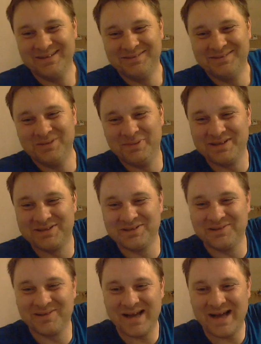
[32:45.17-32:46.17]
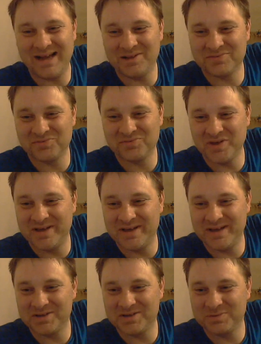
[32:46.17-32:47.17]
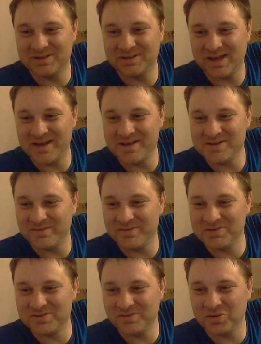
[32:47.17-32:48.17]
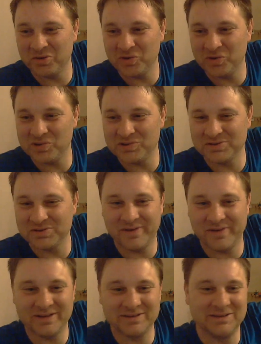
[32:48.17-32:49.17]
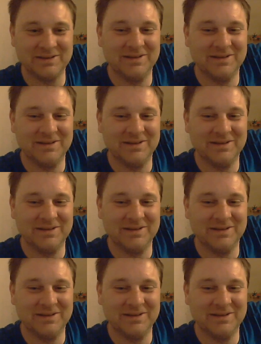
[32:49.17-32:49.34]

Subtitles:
Roberto Carlos free kicks were cited as evidence of the Coriolis effect.